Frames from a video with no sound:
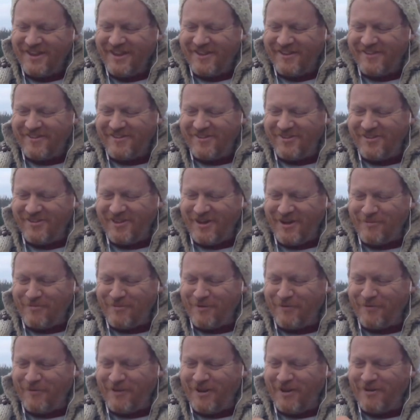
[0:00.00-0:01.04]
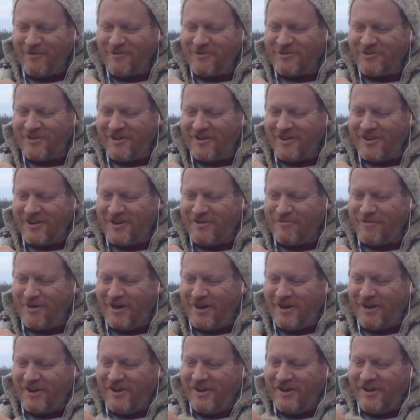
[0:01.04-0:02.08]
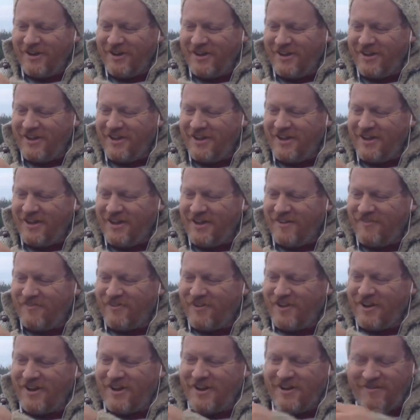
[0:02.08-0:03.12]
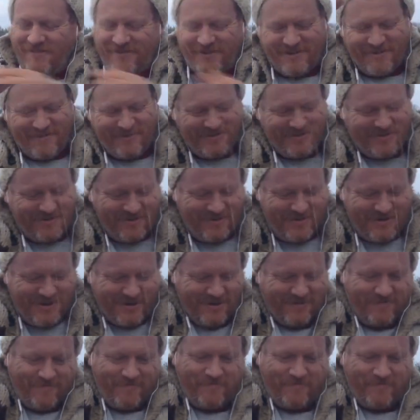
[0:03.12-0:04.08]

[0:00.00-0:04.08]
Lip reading: do that, but while I was talking about it, I forgot what I was doing.